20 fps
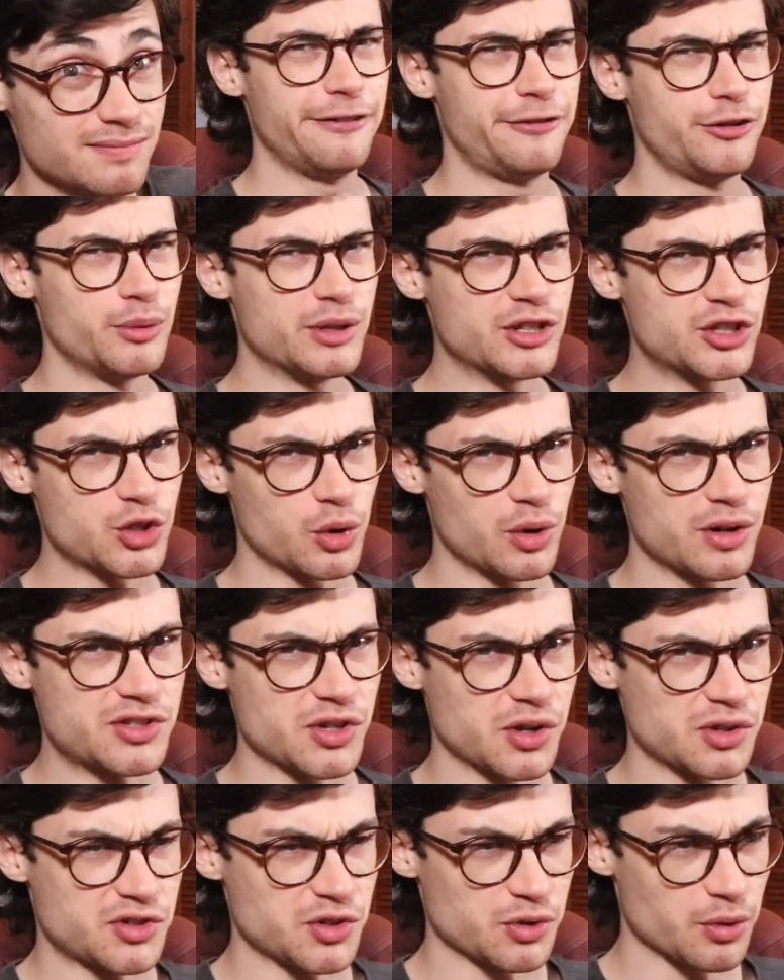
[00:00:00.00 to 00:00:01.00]
If you enjoy
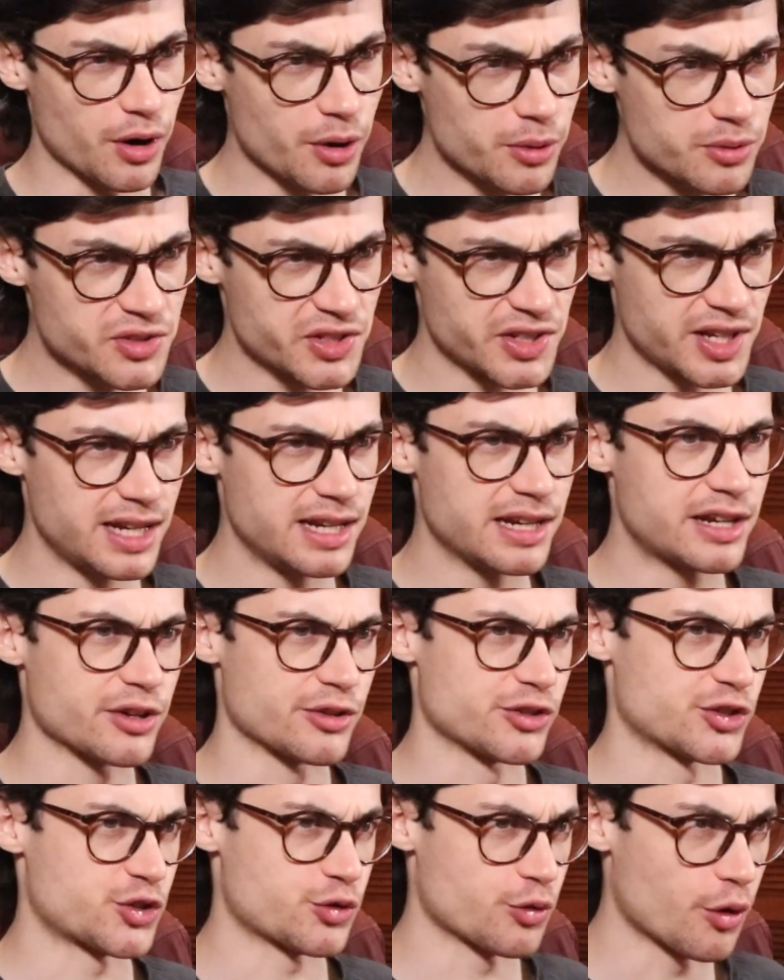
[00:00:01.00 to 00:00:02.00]
Dr. Ozy,
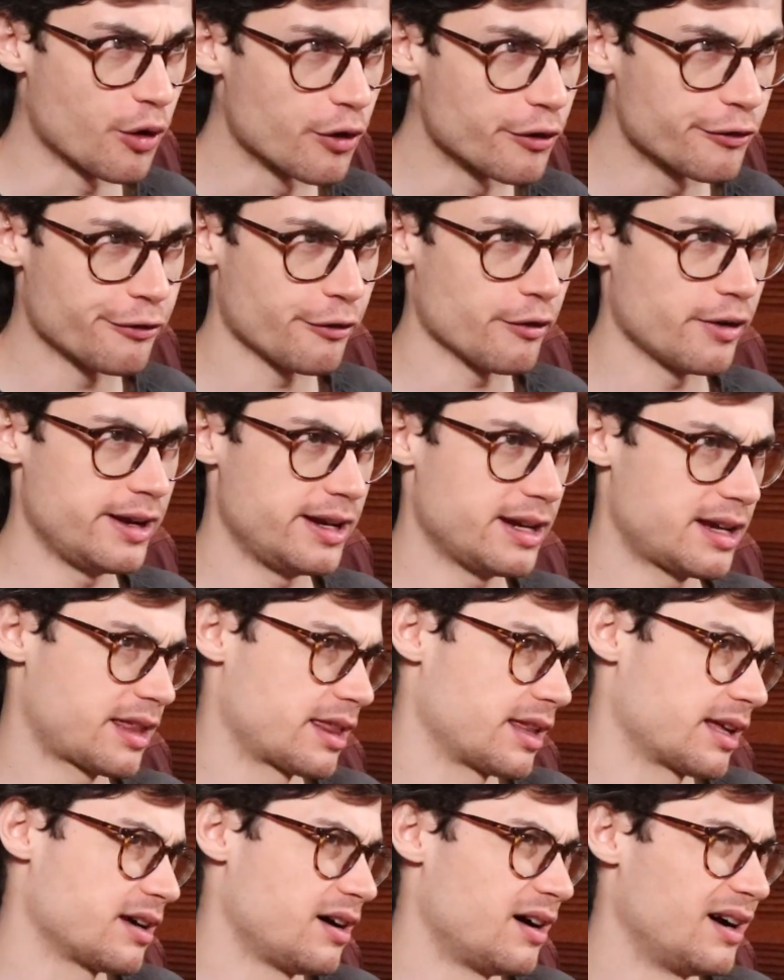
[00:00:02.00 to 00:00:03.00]
Control Freak,
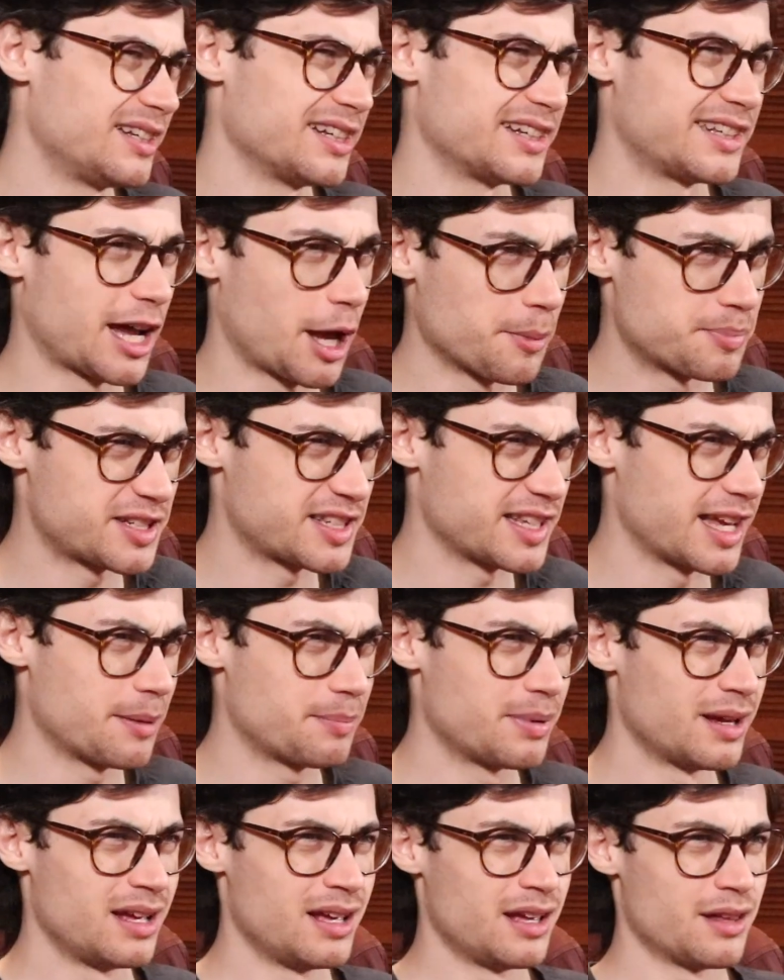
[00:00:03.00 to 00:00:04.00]
the kind of
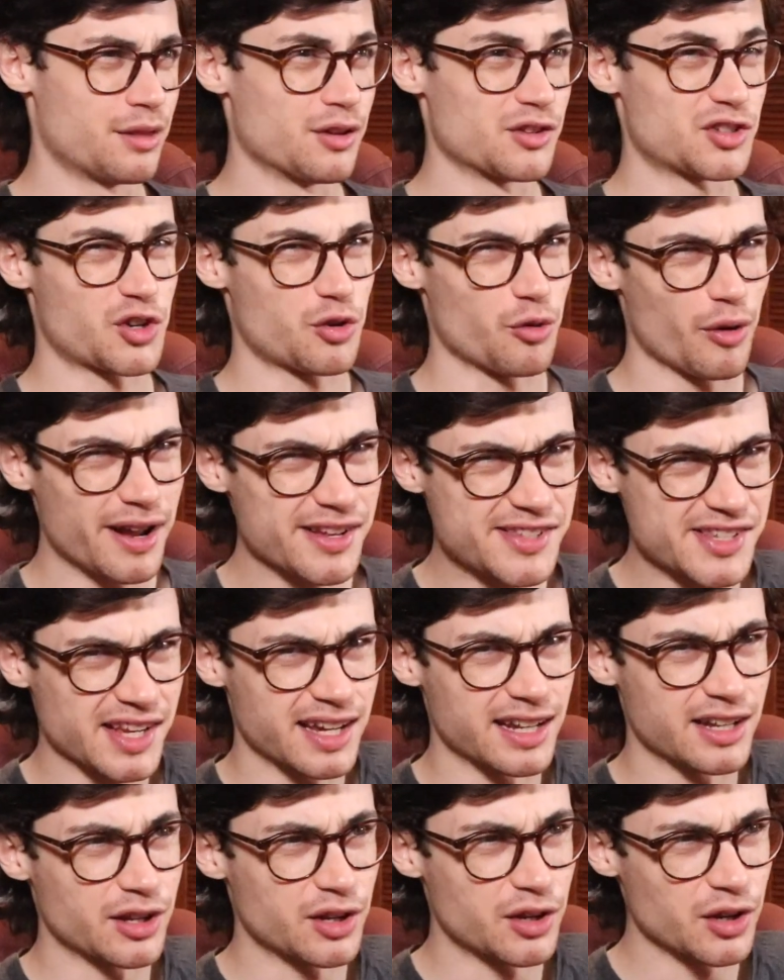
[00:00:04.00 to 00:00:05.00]
dubstep that's
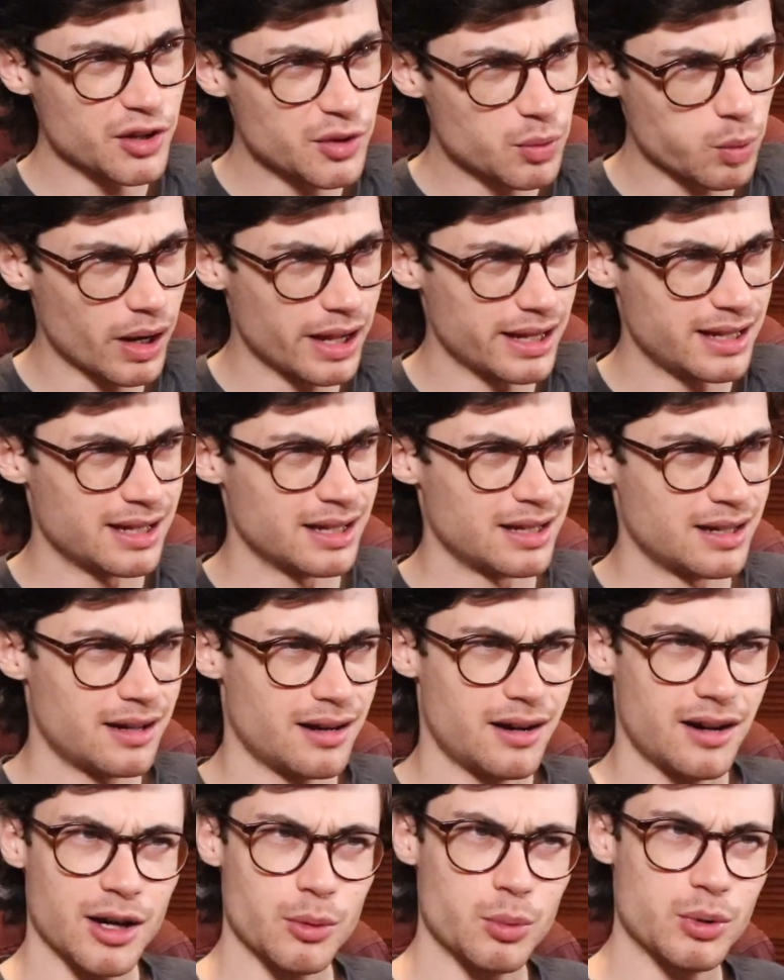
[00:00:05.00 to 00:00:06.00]
grating in a good way,
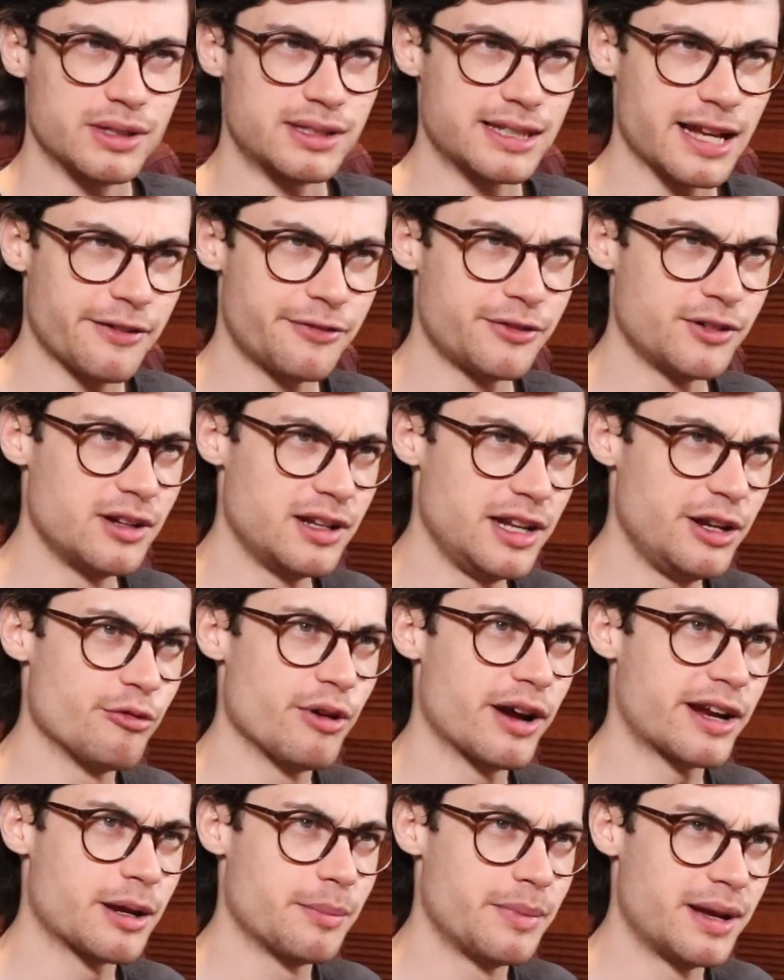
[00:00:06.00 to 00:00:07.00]
I would definitely
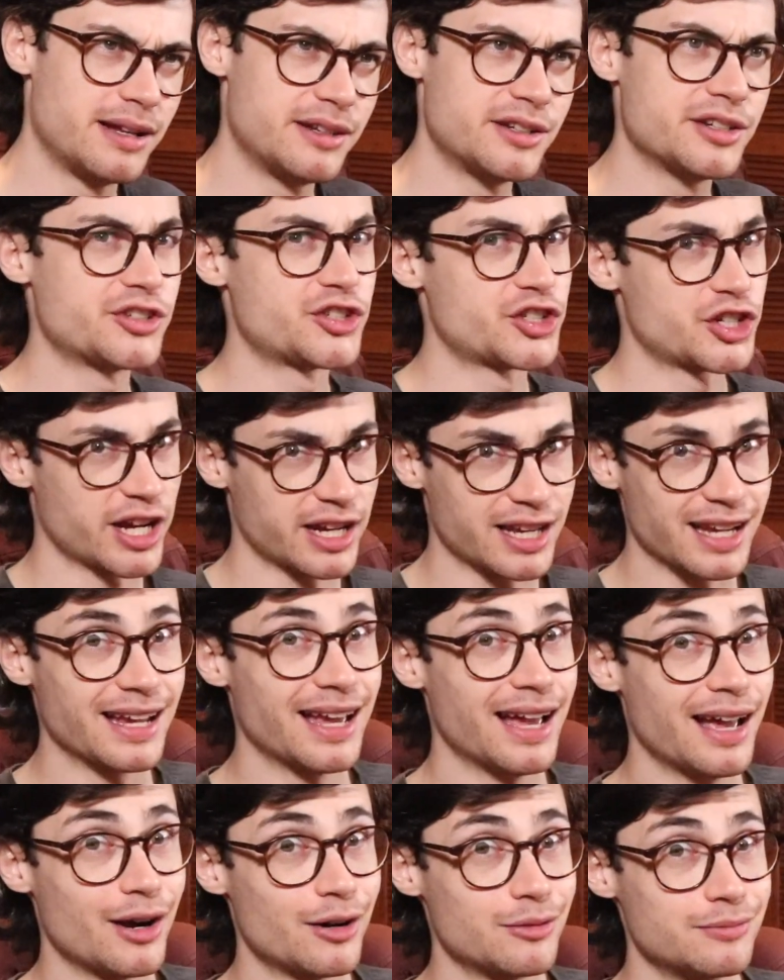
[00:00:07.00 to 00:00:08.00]
recommend checking
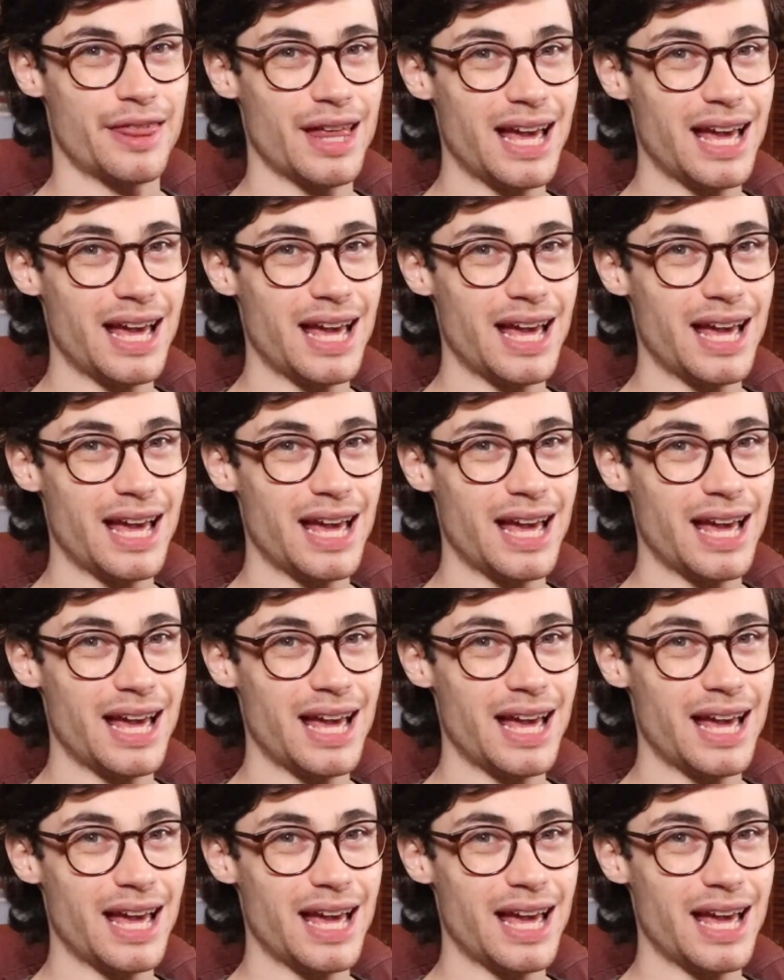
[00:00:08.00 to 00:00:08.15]
it out.